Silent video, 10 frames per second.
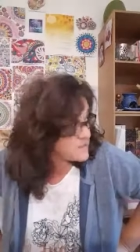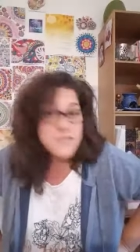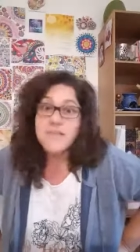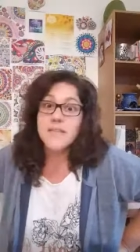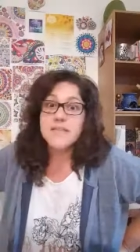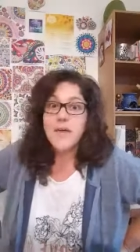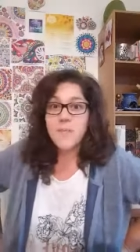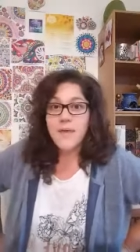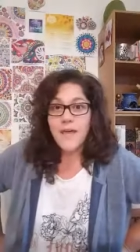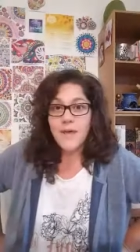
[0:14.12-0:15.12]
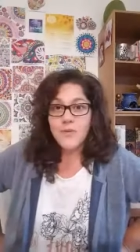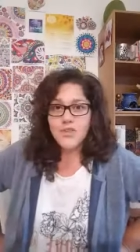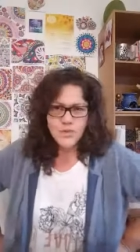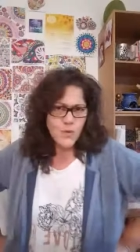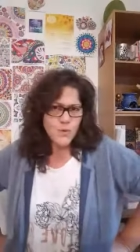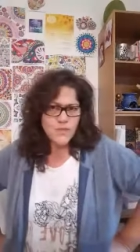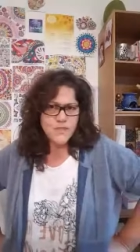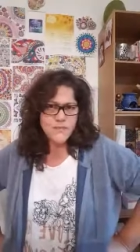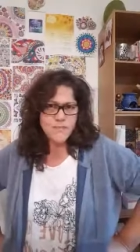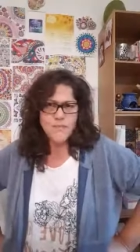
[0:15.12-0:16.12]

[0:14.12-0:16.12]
and the sun's coming out, which is awesome.